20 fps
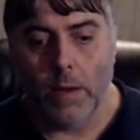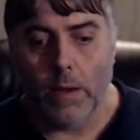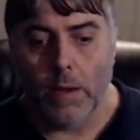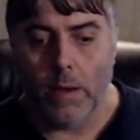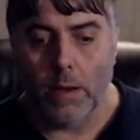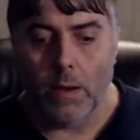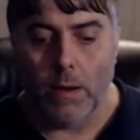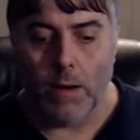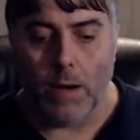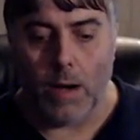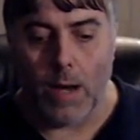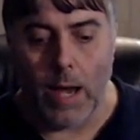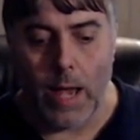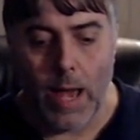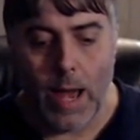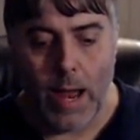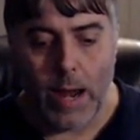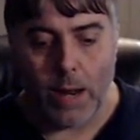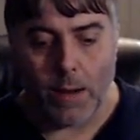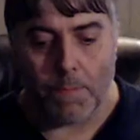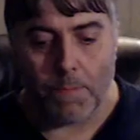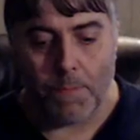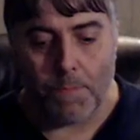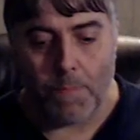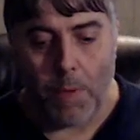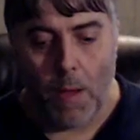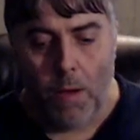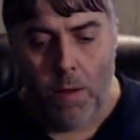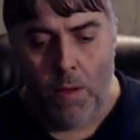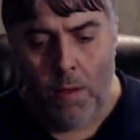I had it
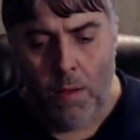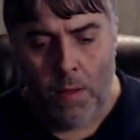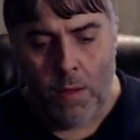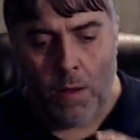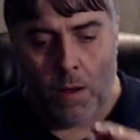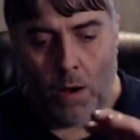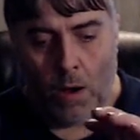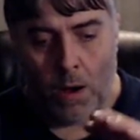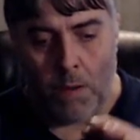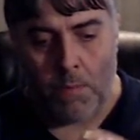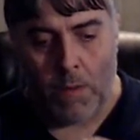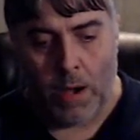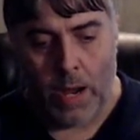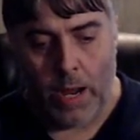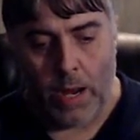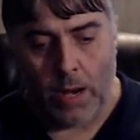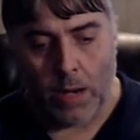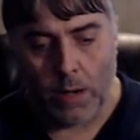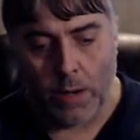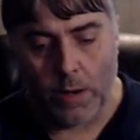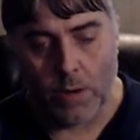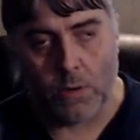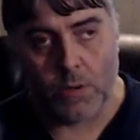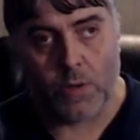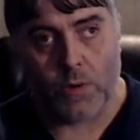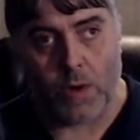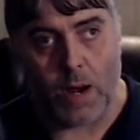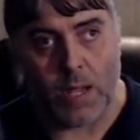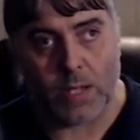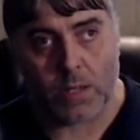on my little
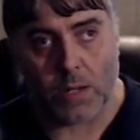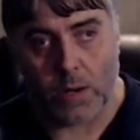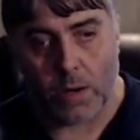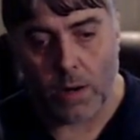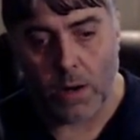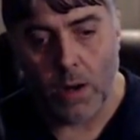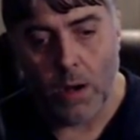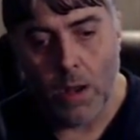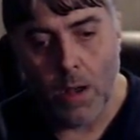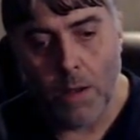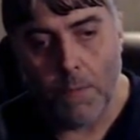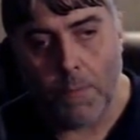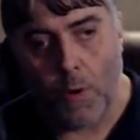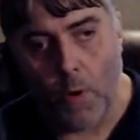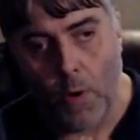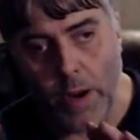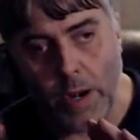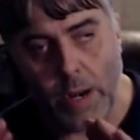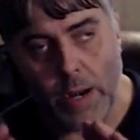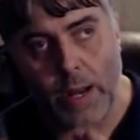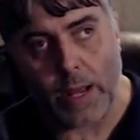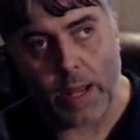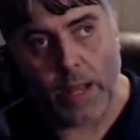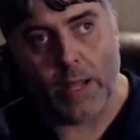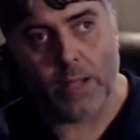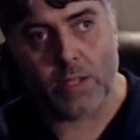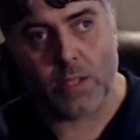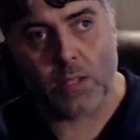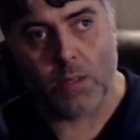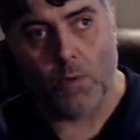dresser, pointed
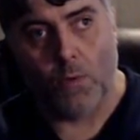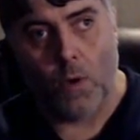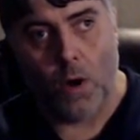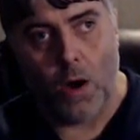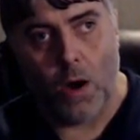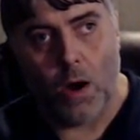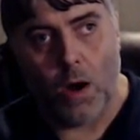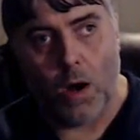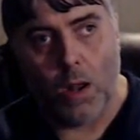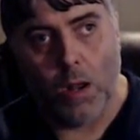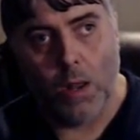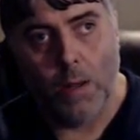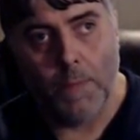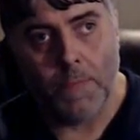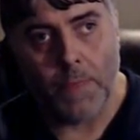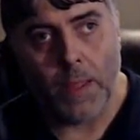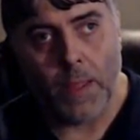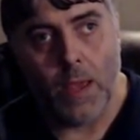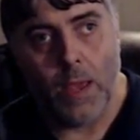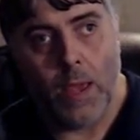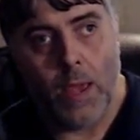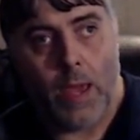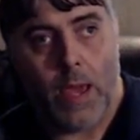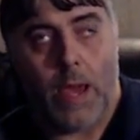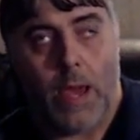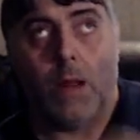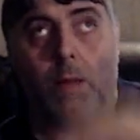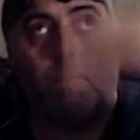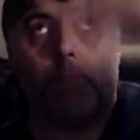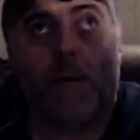against the wall,
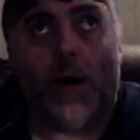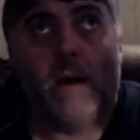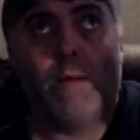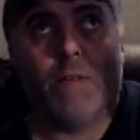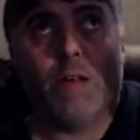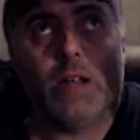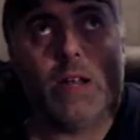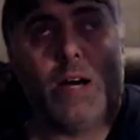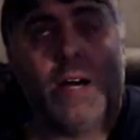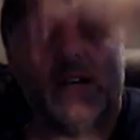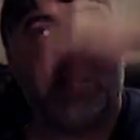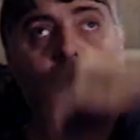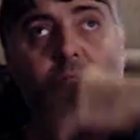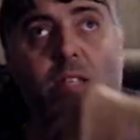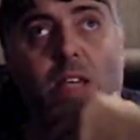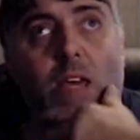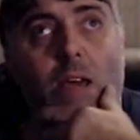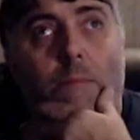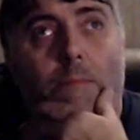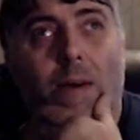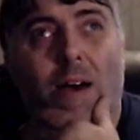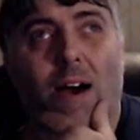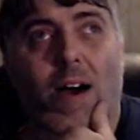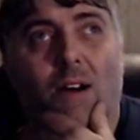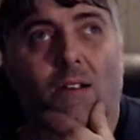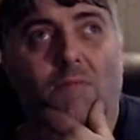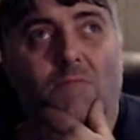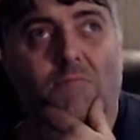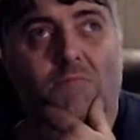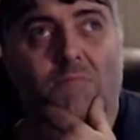and above it, I'd
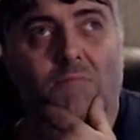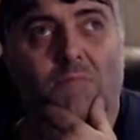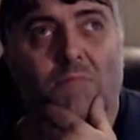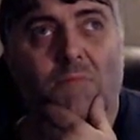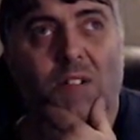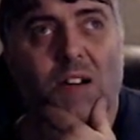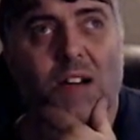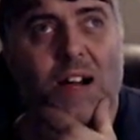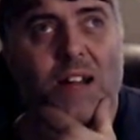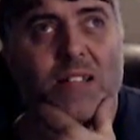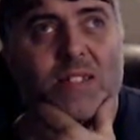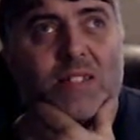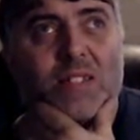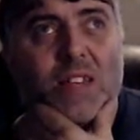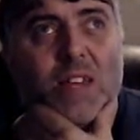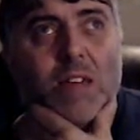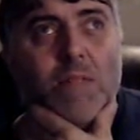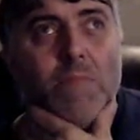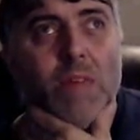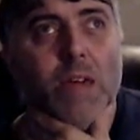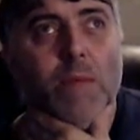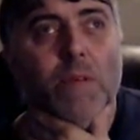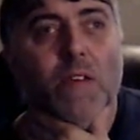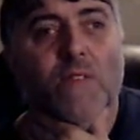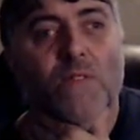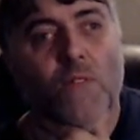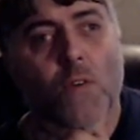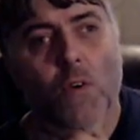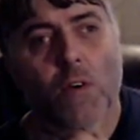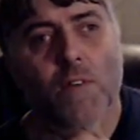say maybe
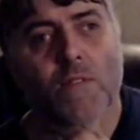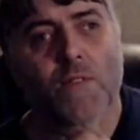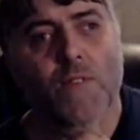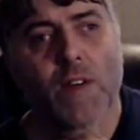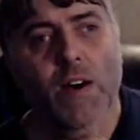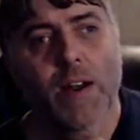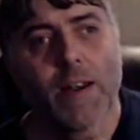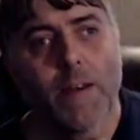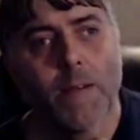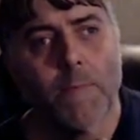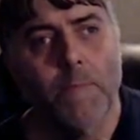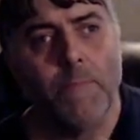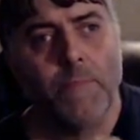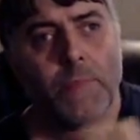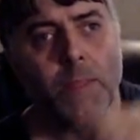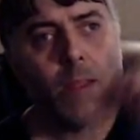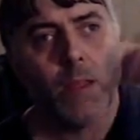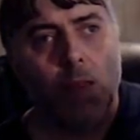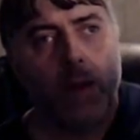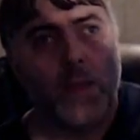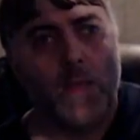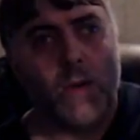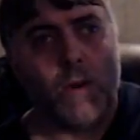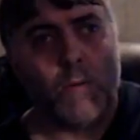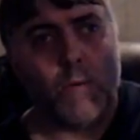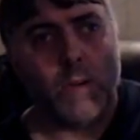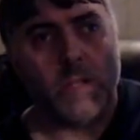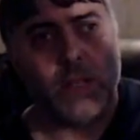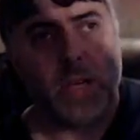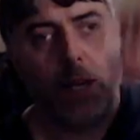4 foot, there
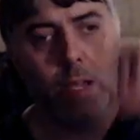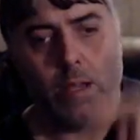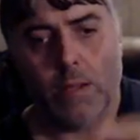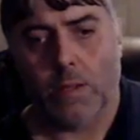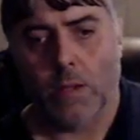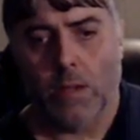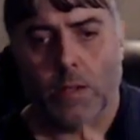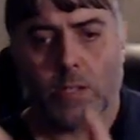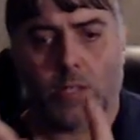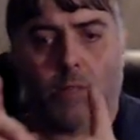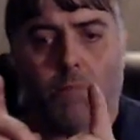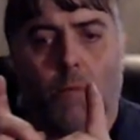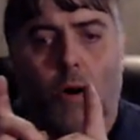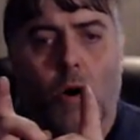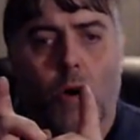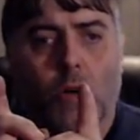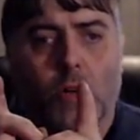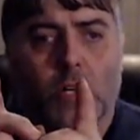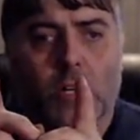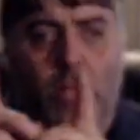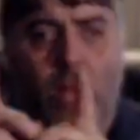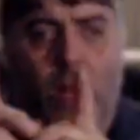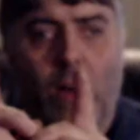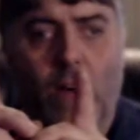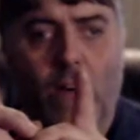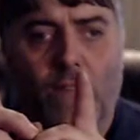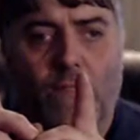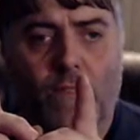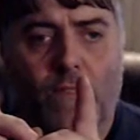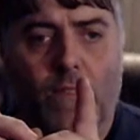was a small
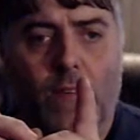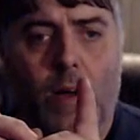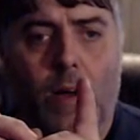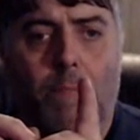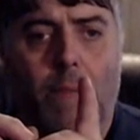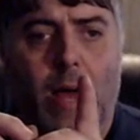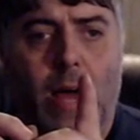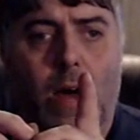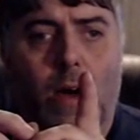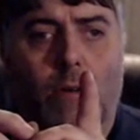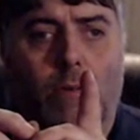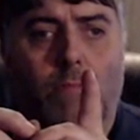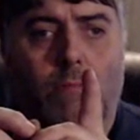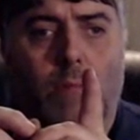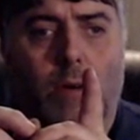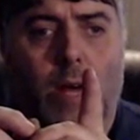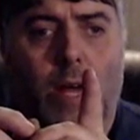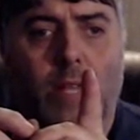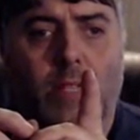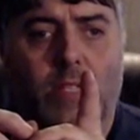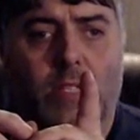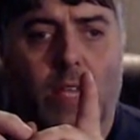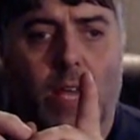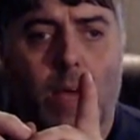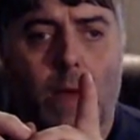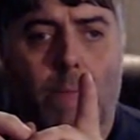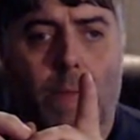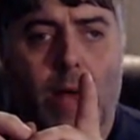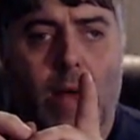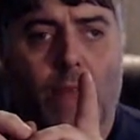shelf about
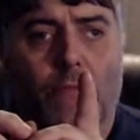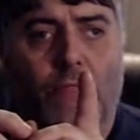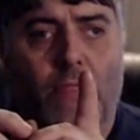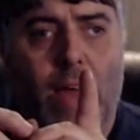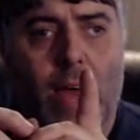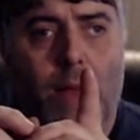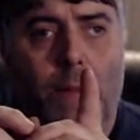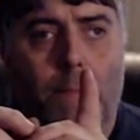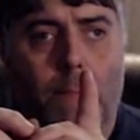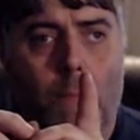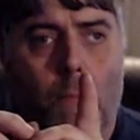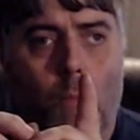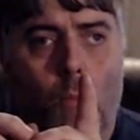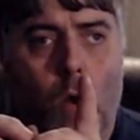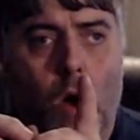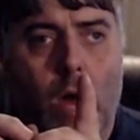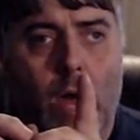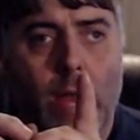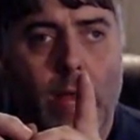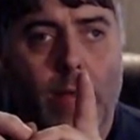that wide,